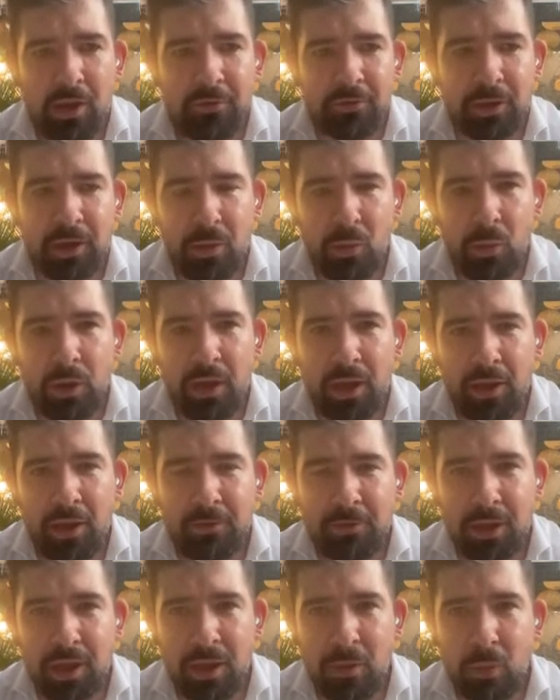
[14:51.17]
We
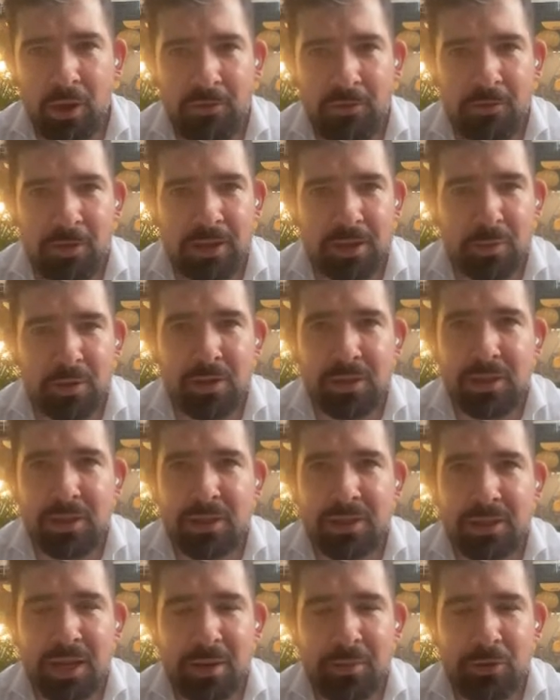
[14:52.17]
have Kiwi investments
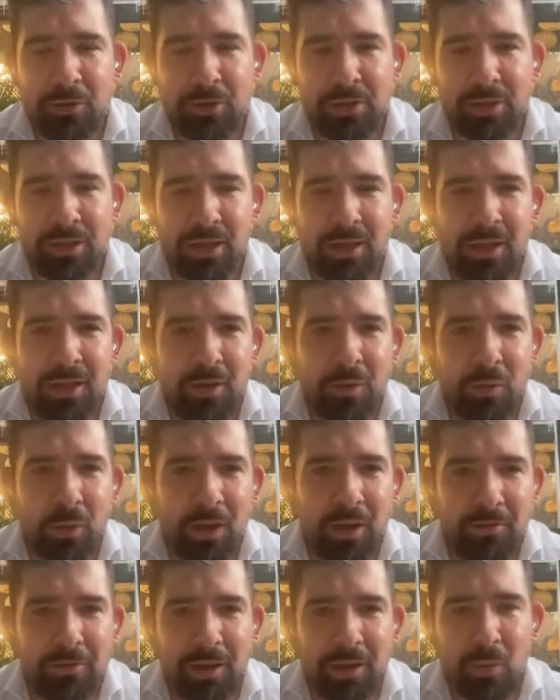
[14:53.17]
in Cyprus. We
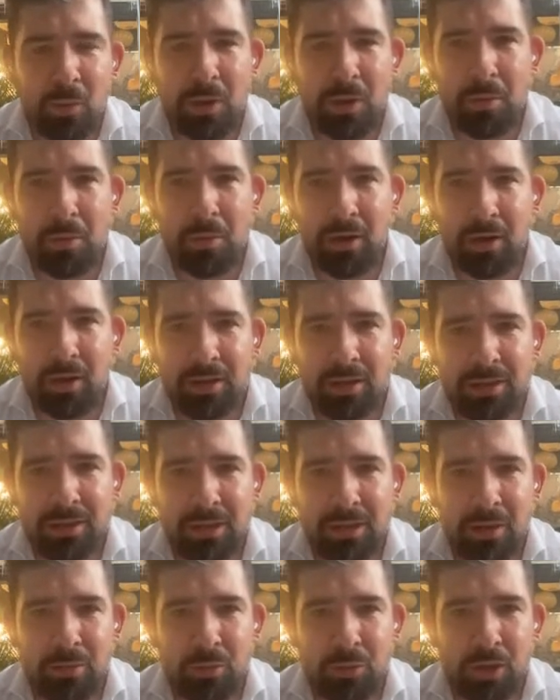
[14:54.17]
have Kiwi Markets
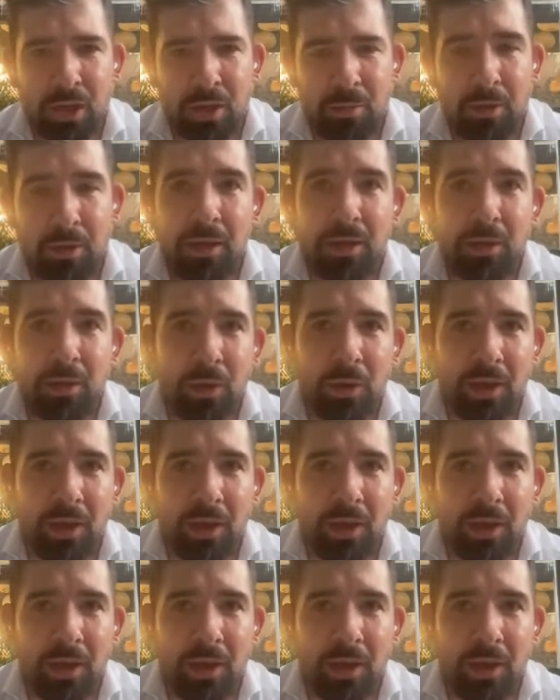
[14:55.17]
in Abu Dhabi.